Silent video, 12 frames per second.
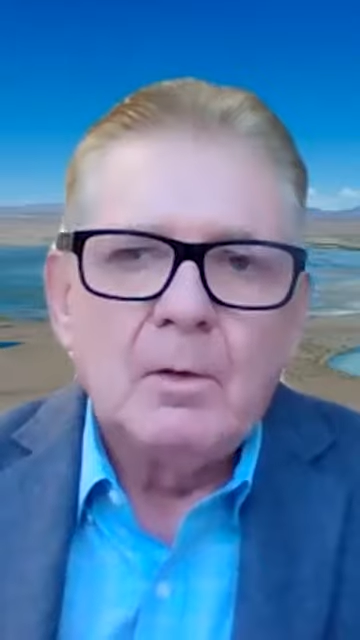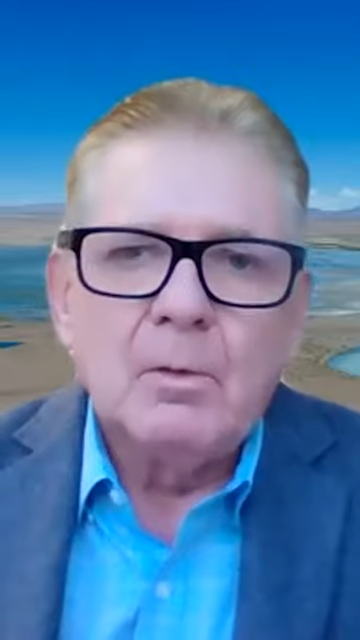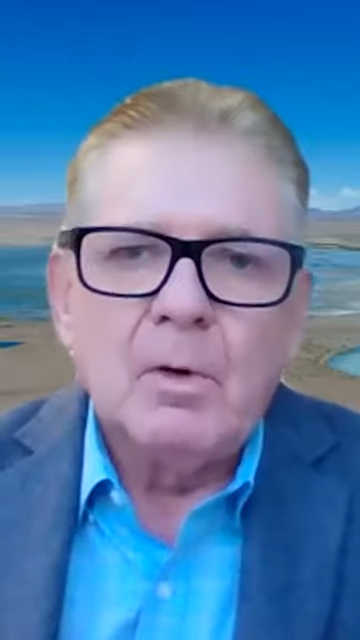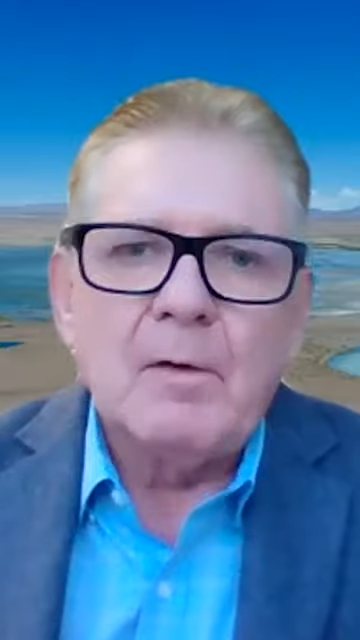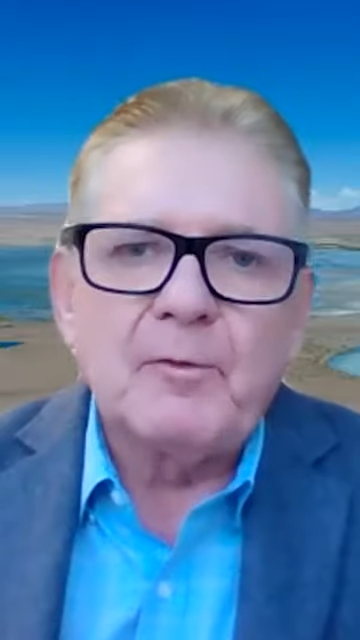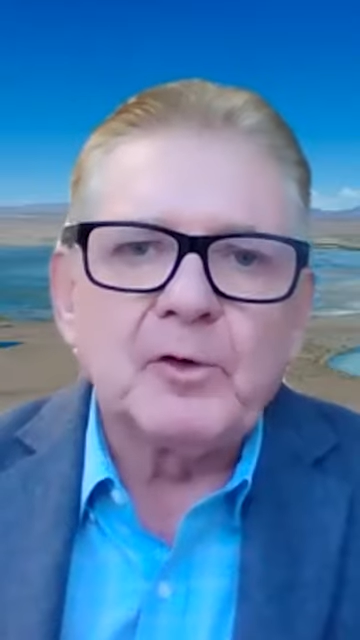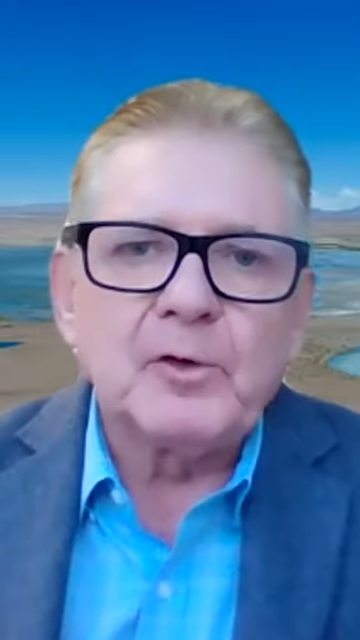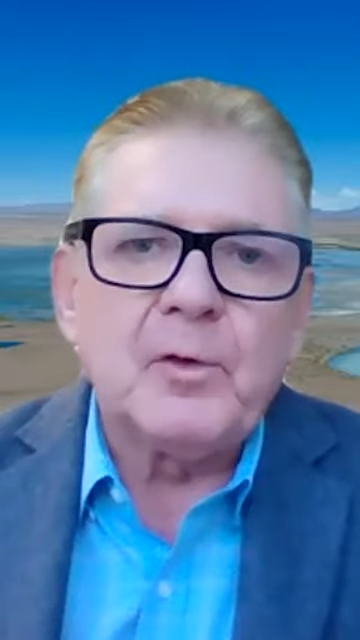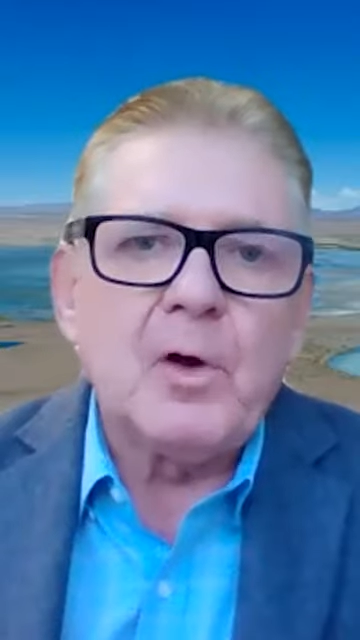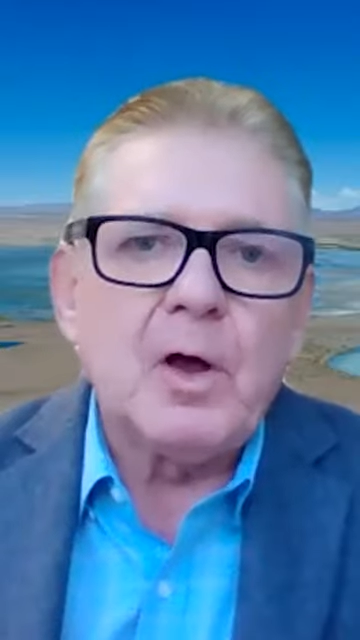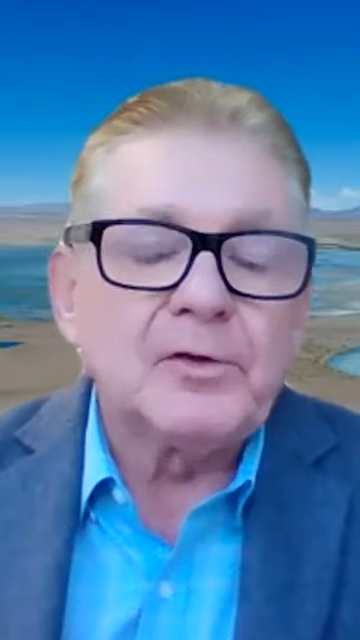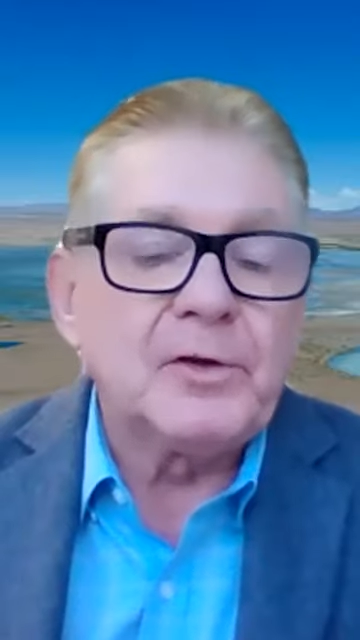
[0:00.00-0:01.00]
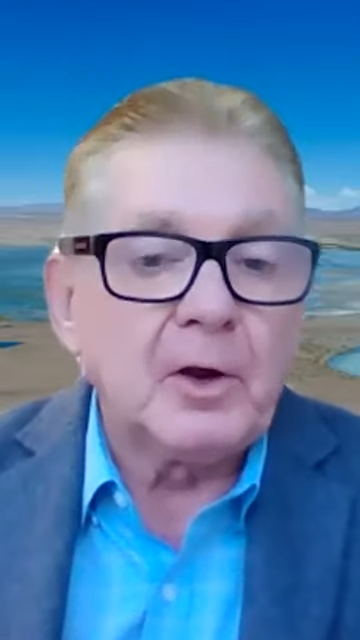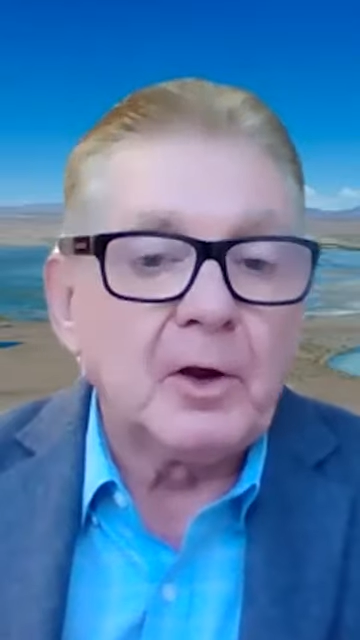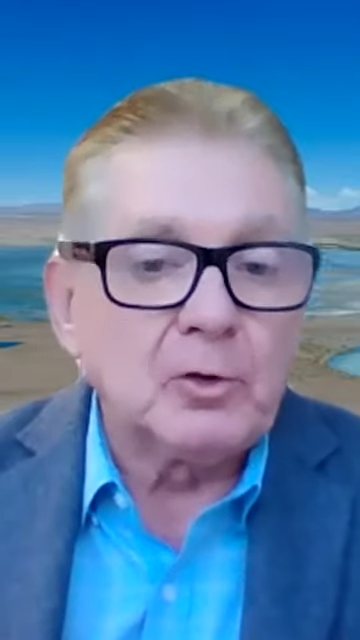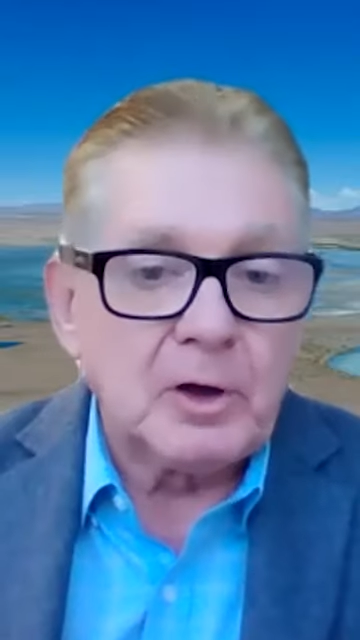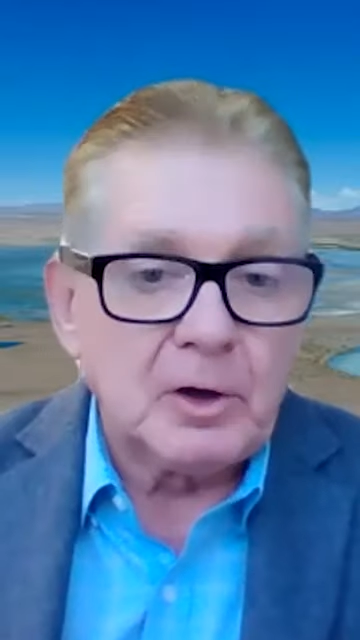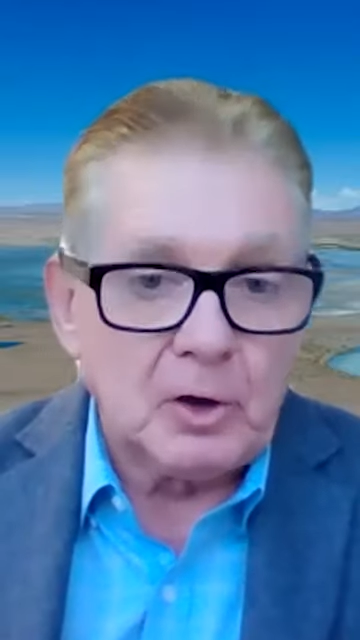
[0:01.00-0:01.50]
Well, first of all,
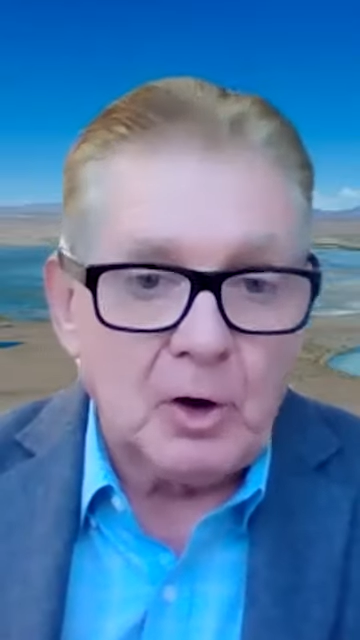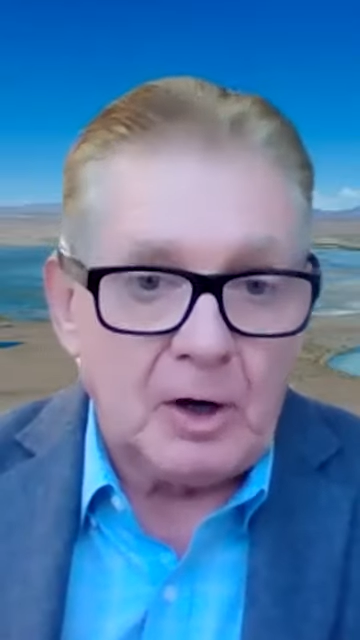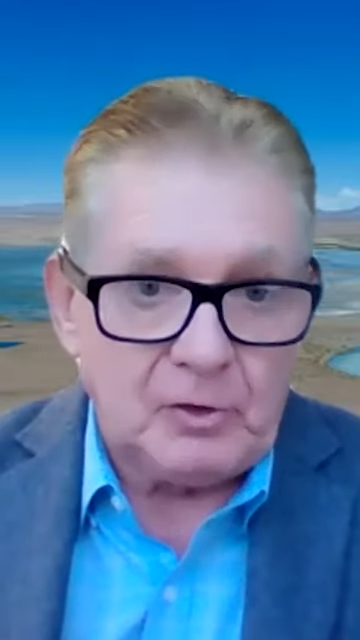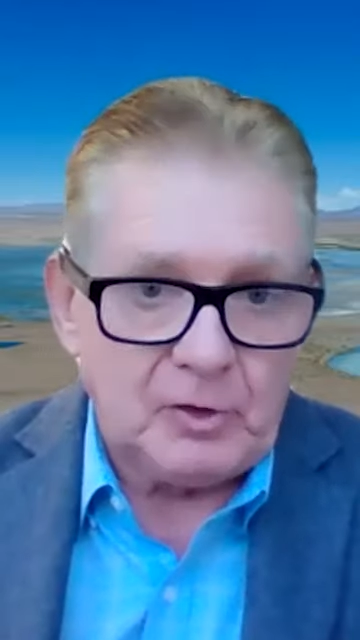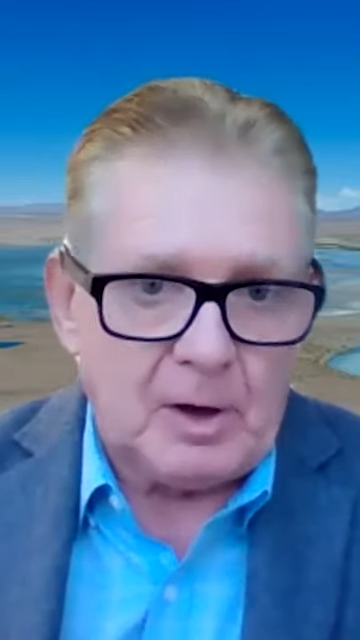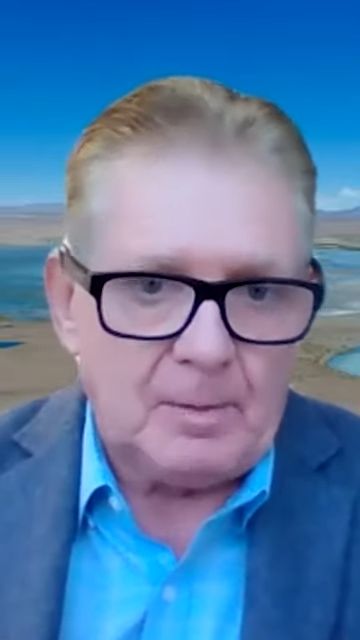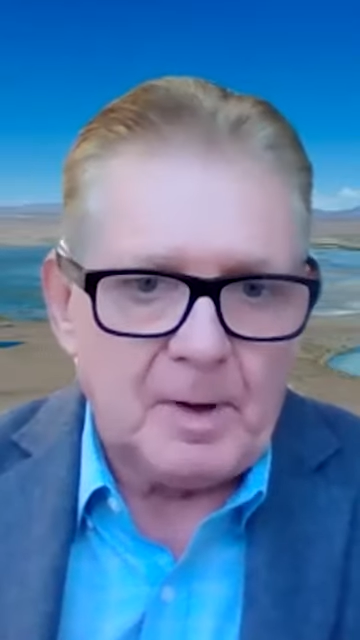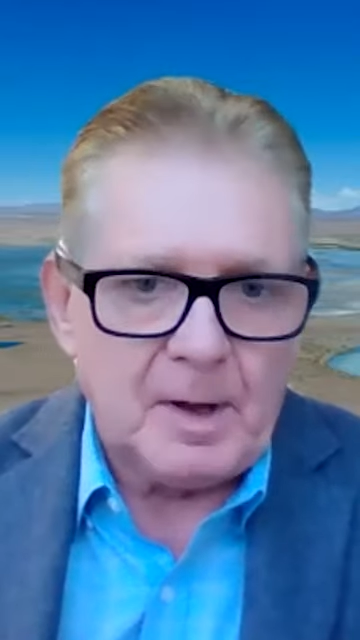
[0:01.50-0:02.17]
Ausenco did a great job.